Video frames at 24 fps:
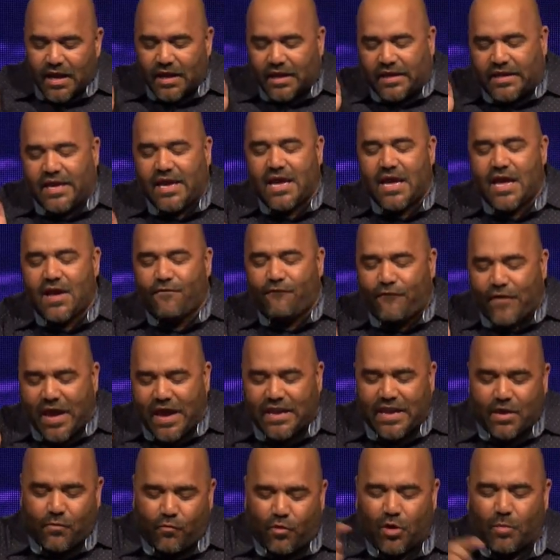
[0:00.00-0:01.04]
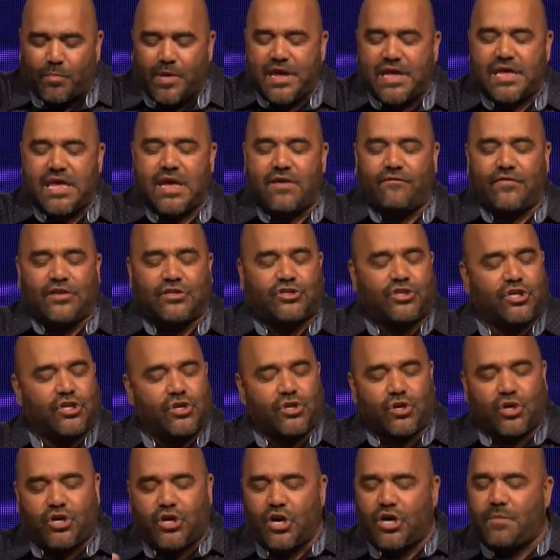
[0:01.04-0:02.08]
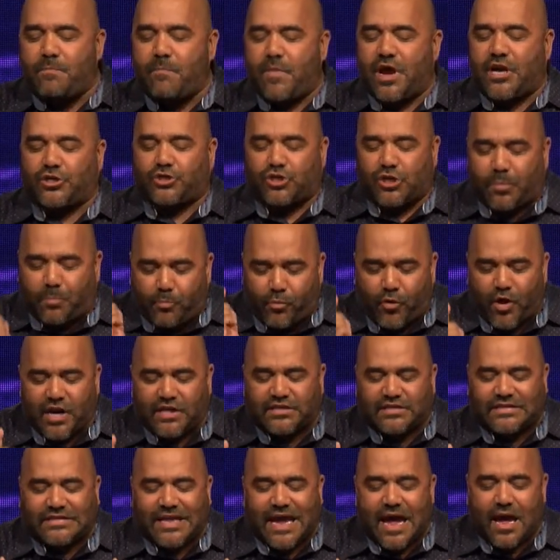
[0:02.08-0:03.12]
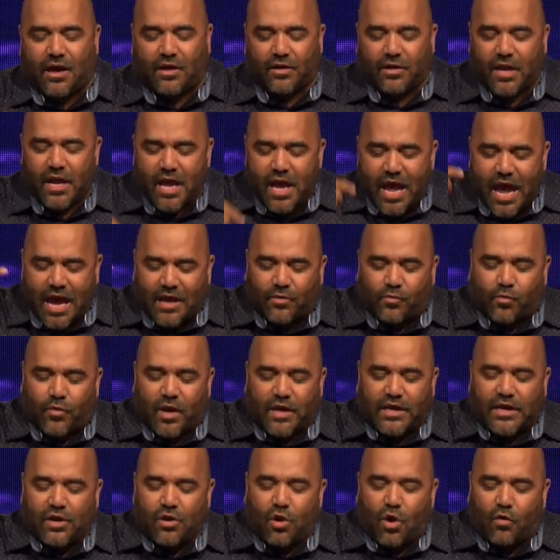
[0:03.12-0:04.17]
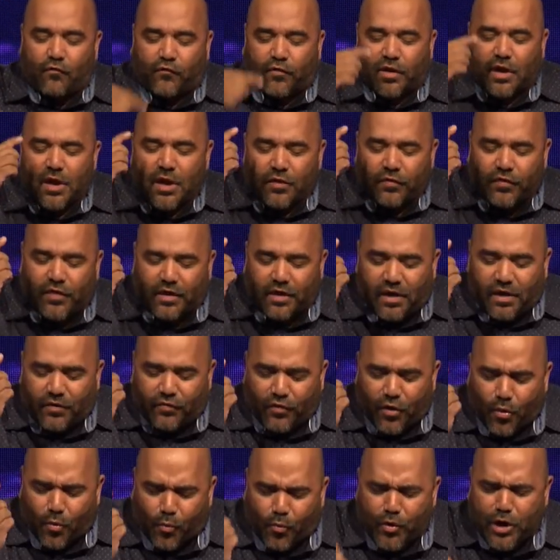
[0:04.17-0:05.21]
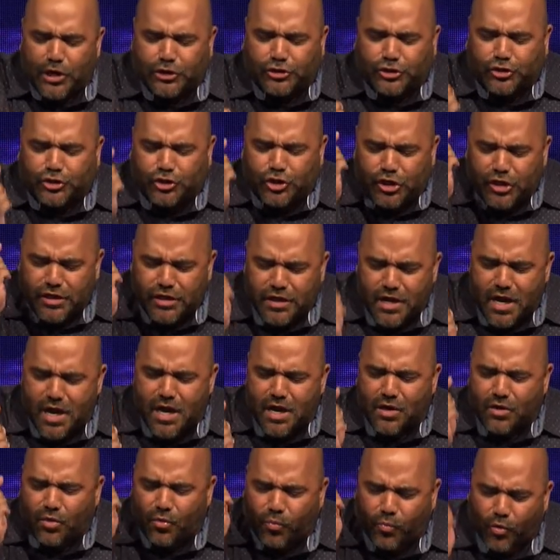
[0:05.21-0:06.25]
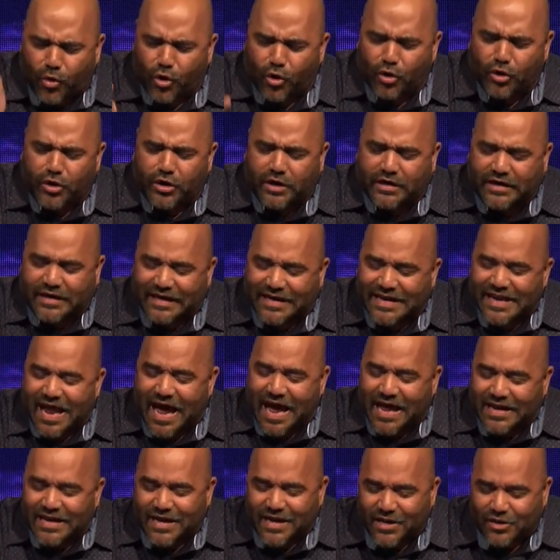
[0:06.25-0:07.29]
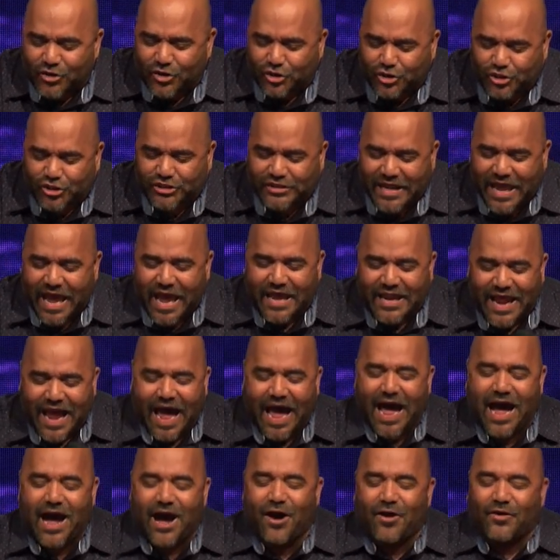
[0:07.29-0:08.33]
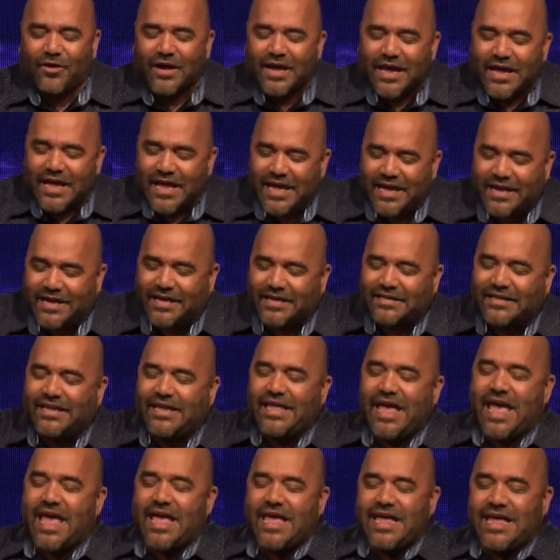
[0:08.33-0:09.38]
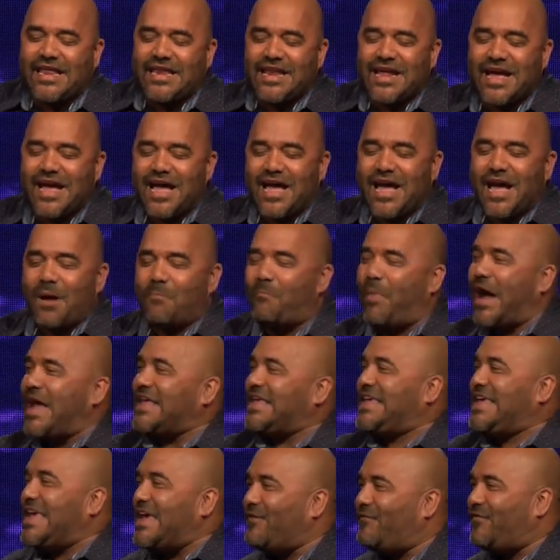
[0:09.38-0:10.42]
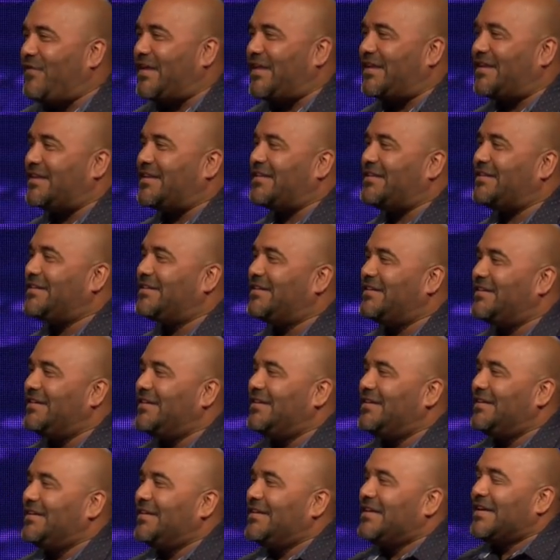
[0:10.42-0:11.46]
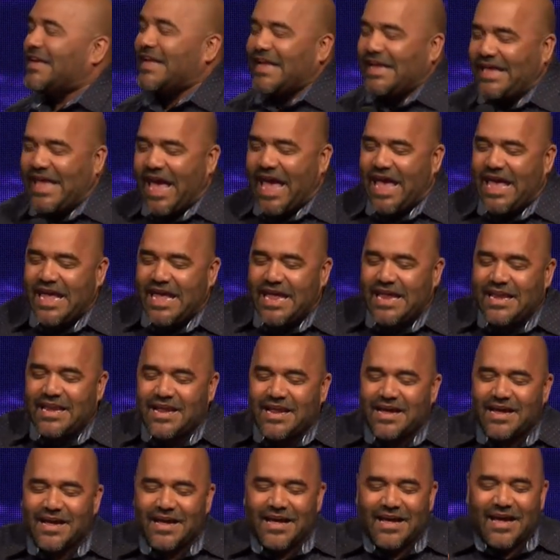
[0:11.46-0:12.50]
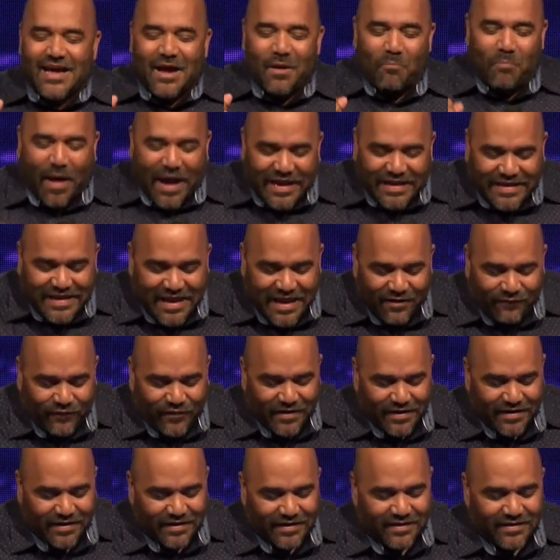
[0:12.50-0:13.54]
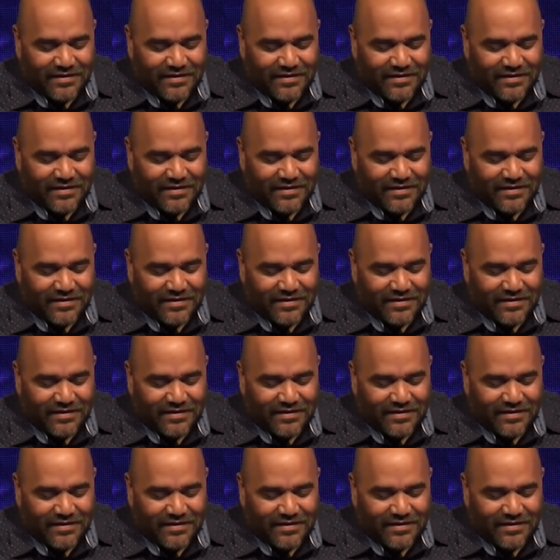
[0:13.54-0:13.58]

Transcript: Give and it will be given to you, good measure, pressed down and running over. The, the rich young ruler could not understand how he could gain by giving. Gain by giving.